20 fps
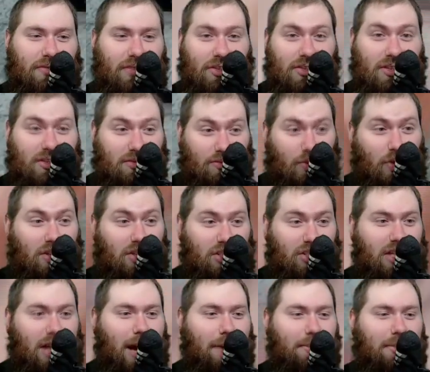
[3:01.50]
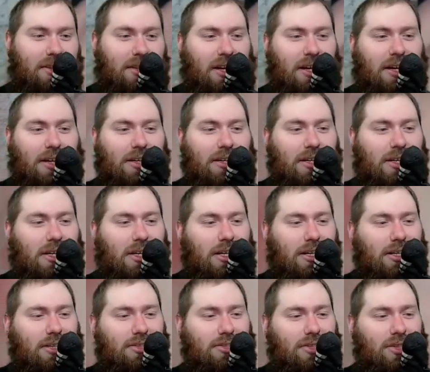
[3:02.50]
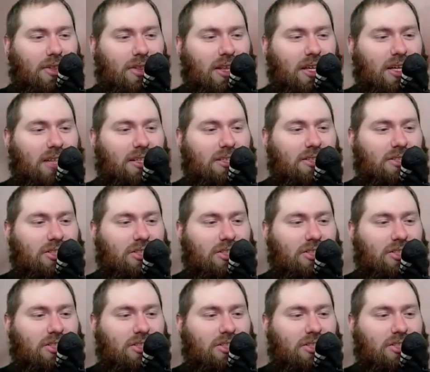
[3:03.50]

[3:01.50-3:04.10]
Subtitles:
versus what just happened there. So these